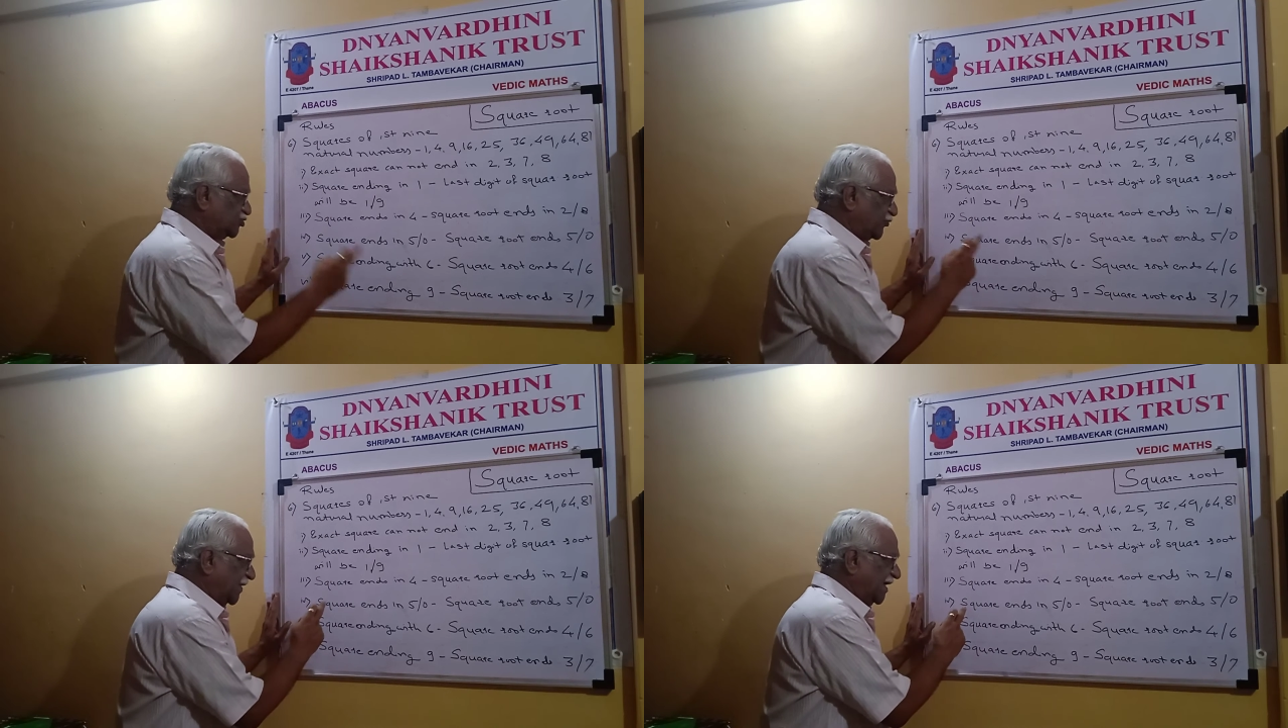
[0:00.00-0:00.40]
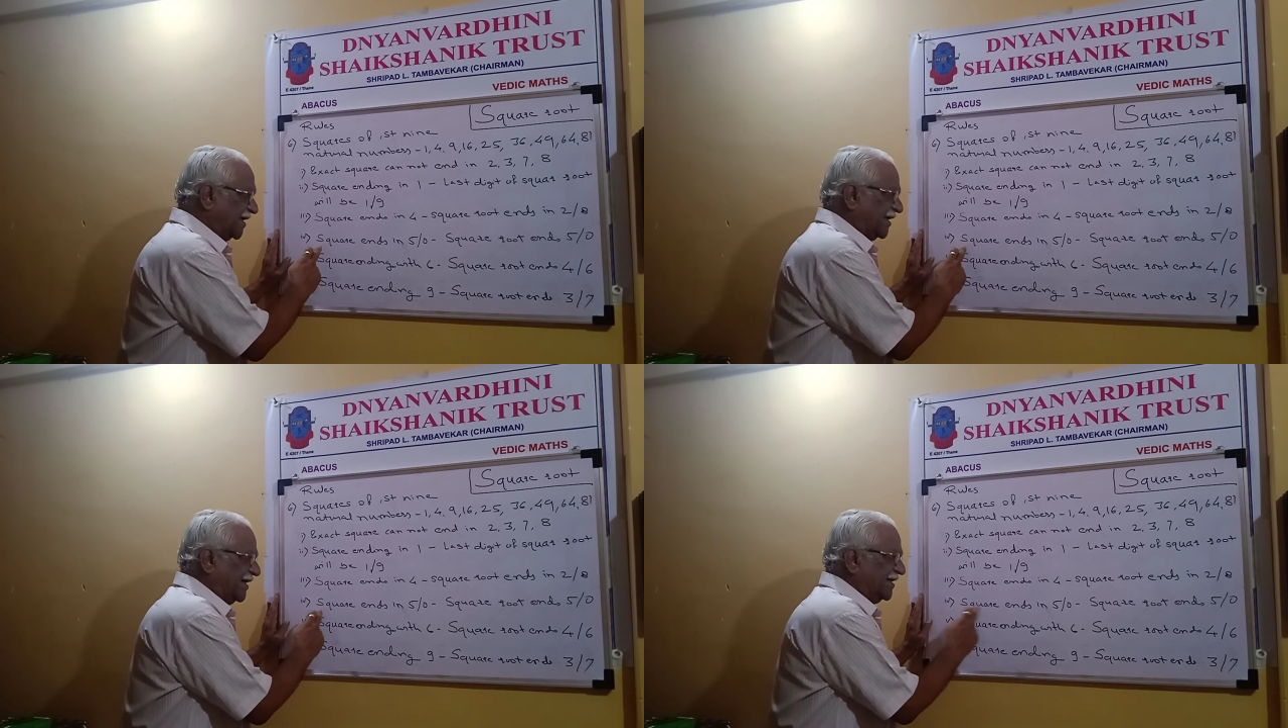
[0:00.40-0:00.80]

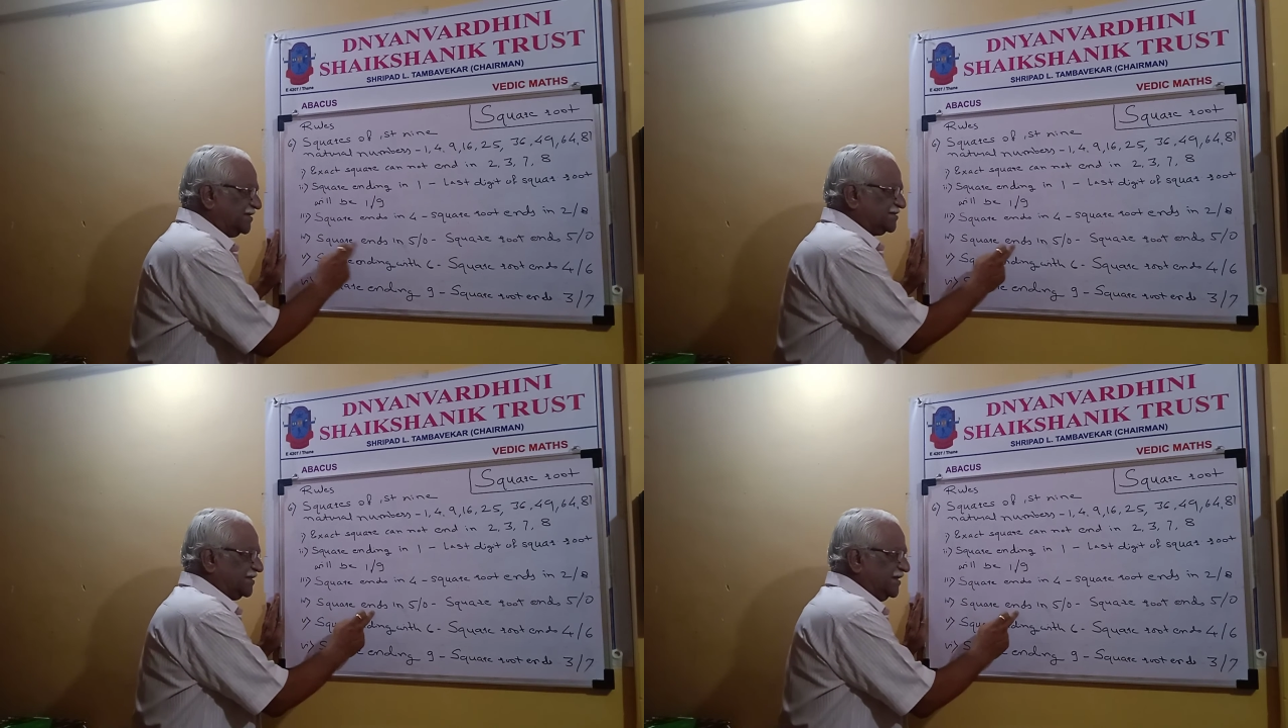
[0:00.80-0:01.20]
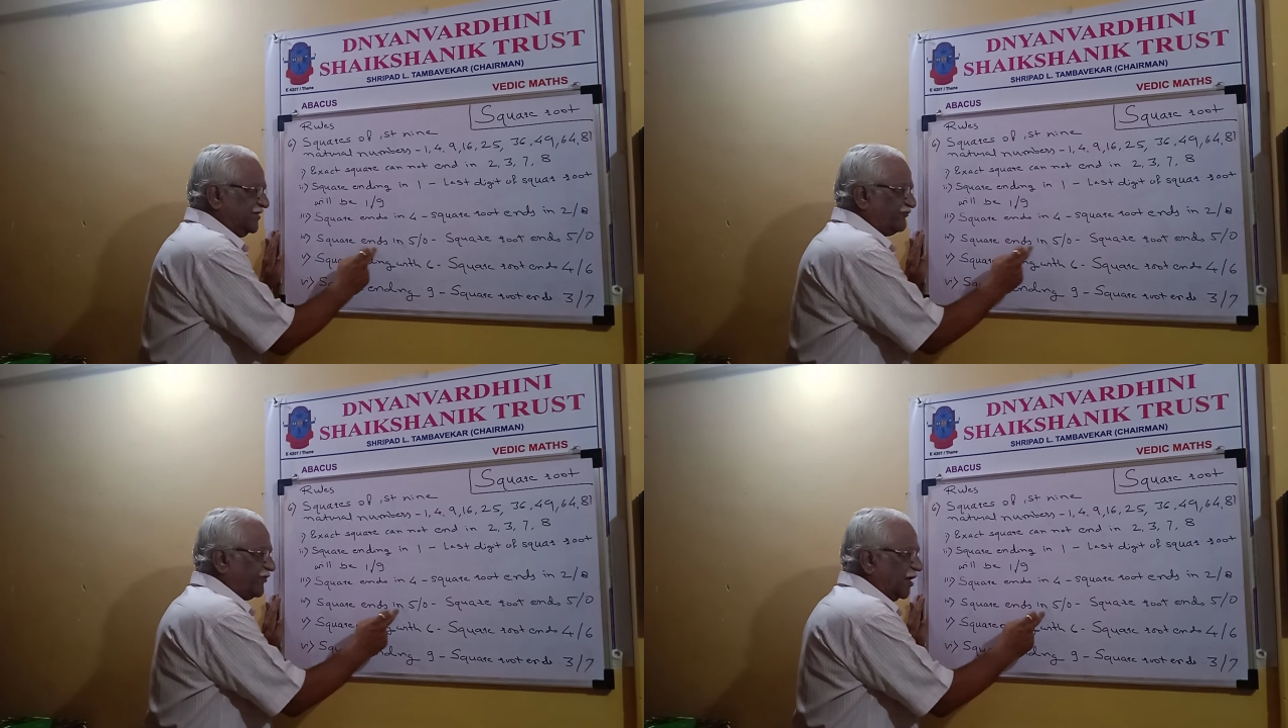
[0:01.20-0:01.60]
Square ends
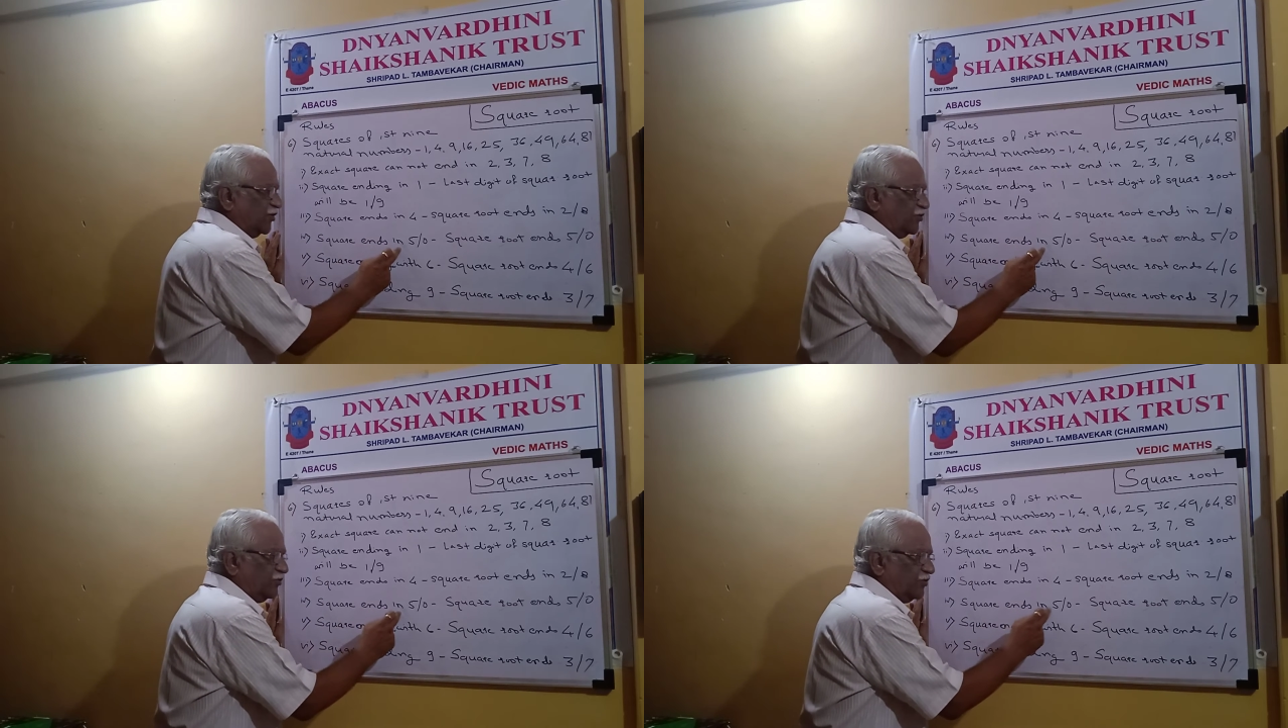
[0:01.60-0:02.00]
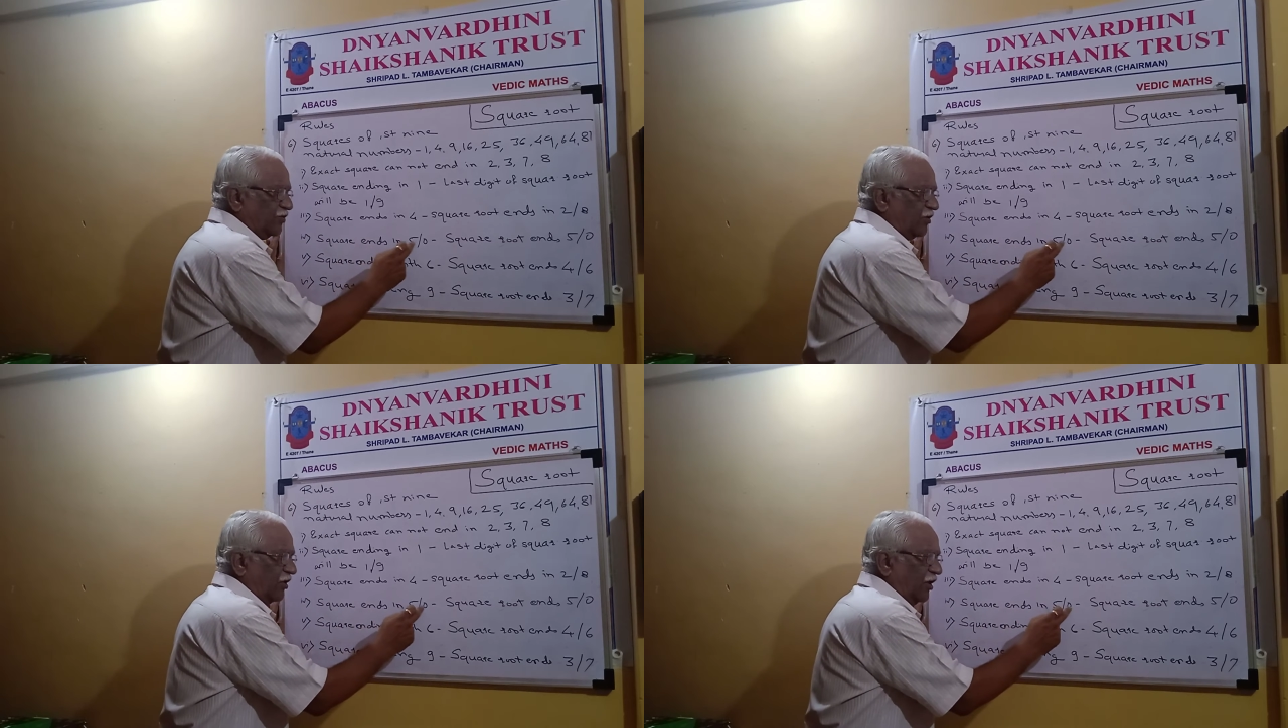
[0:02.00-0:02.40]
in 5
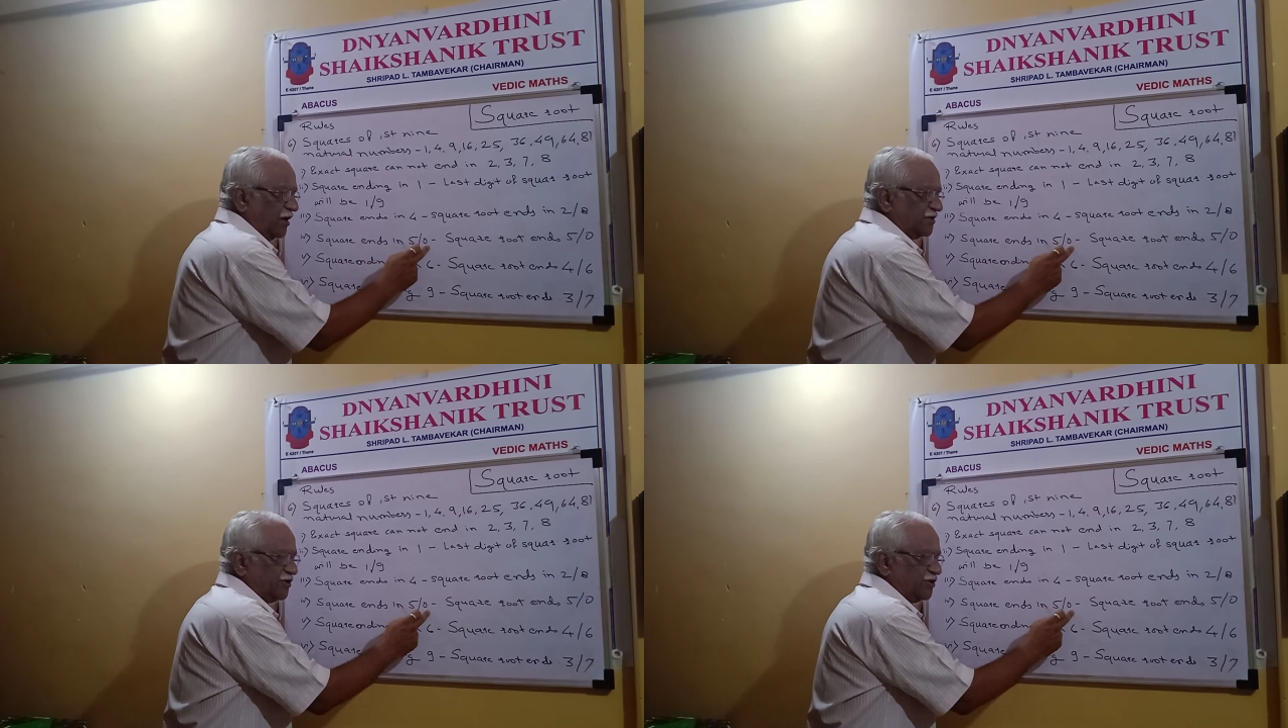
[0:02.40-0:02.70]
or